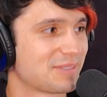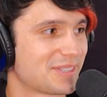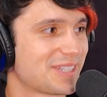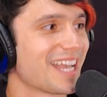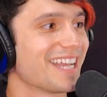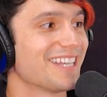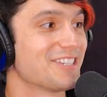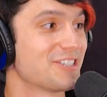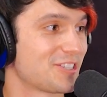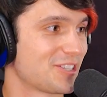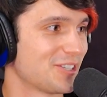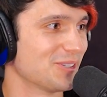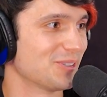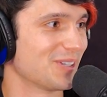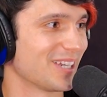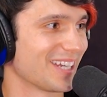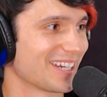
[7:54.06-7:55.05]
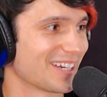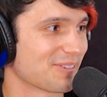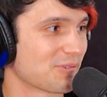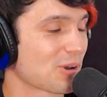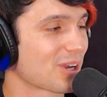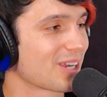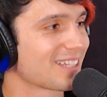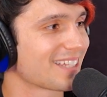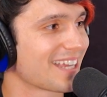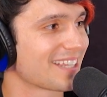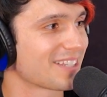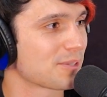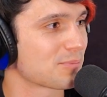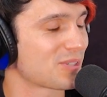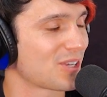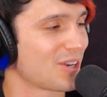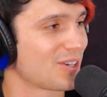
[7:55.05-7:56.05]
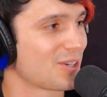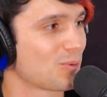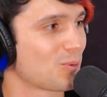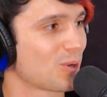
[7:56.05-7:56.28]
stage 2 here. We're going to end up starting to